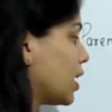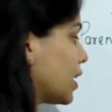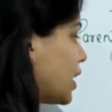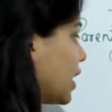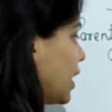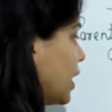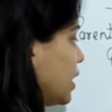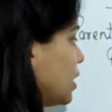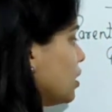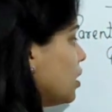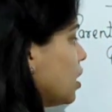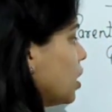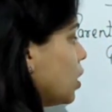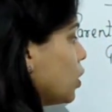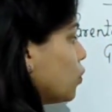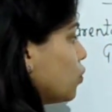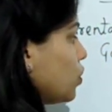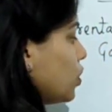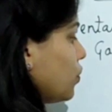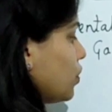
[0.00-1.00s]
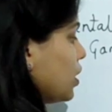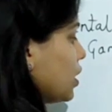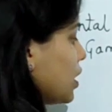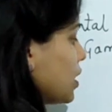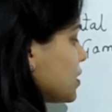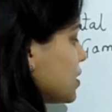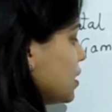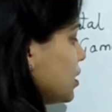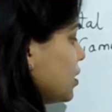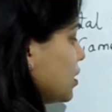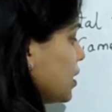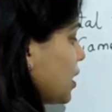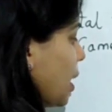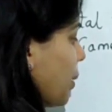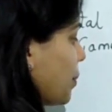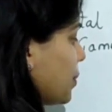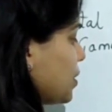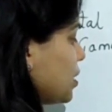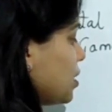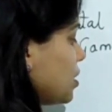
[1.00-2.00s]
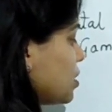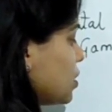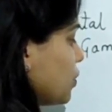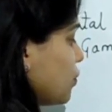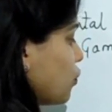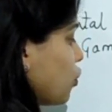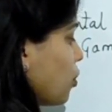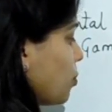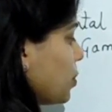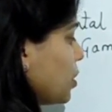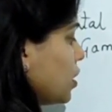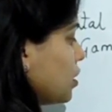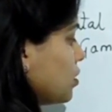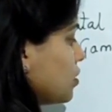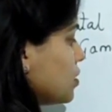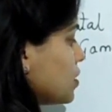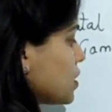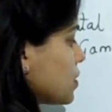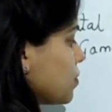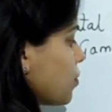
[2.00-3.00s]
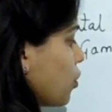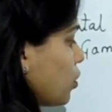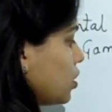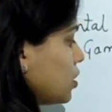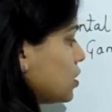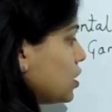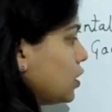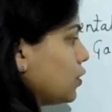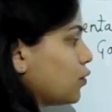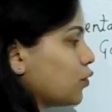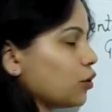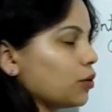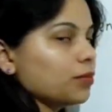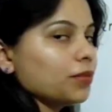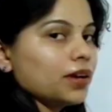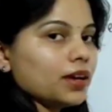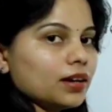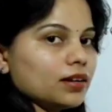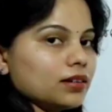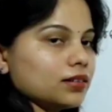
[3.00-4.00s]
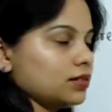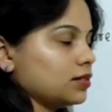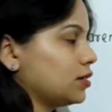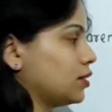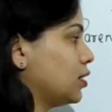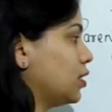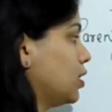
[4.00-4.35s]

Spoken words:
Again we will consider capital T from here, small t from here.